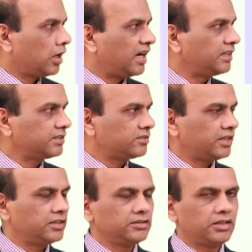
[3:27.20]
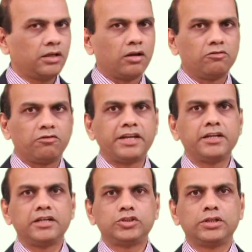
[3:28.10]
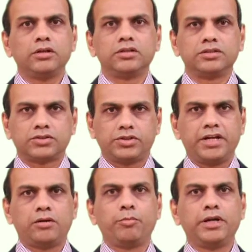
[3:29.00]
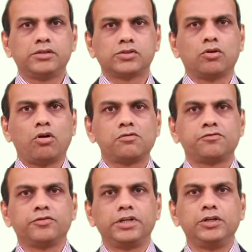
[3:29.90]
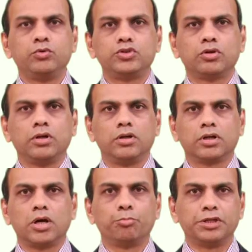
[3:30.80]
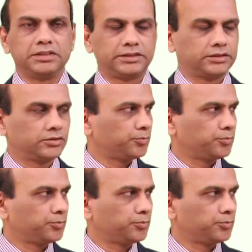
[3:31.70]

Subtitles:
Understanding the financial statements of individual companies.